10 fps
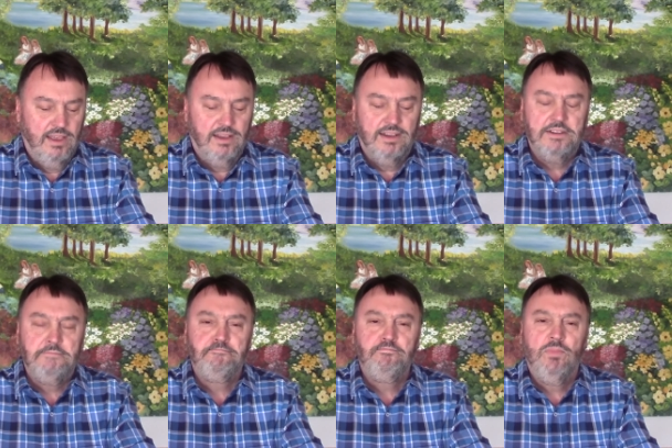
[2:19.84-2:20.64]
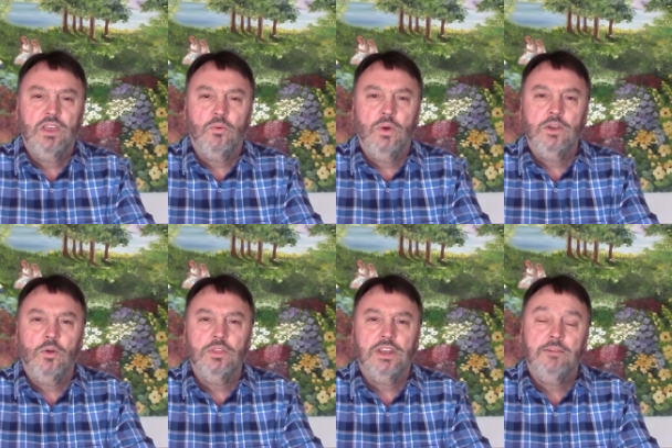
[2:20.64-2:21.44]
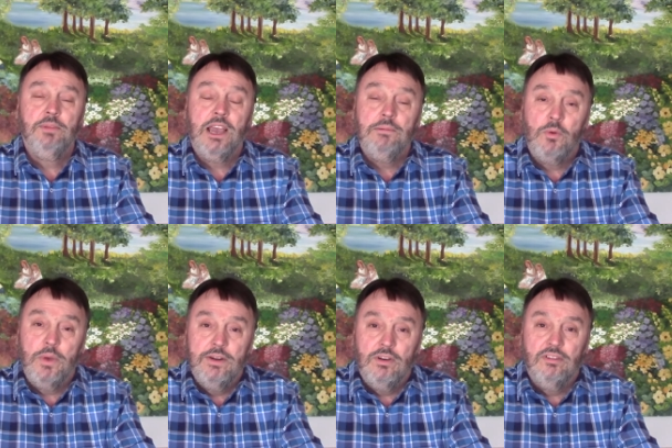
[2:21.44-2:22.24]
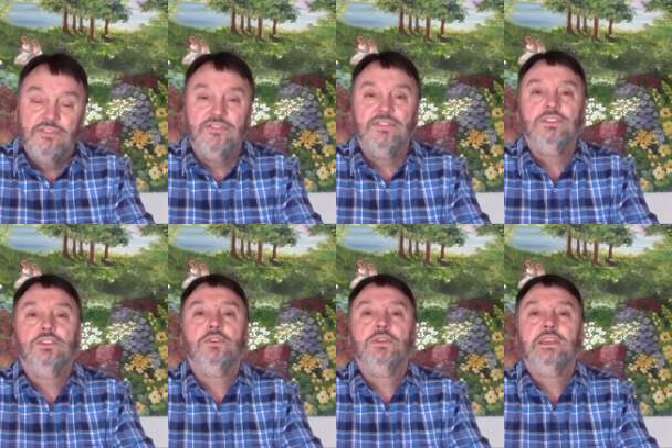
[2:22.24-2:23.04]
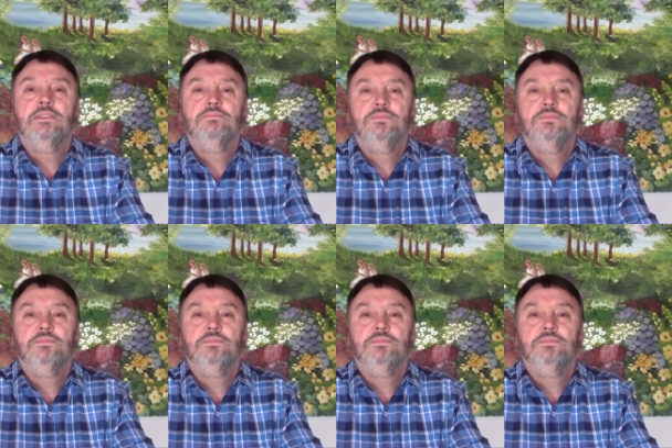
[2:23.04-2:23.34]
Um, one law that I've become aware of during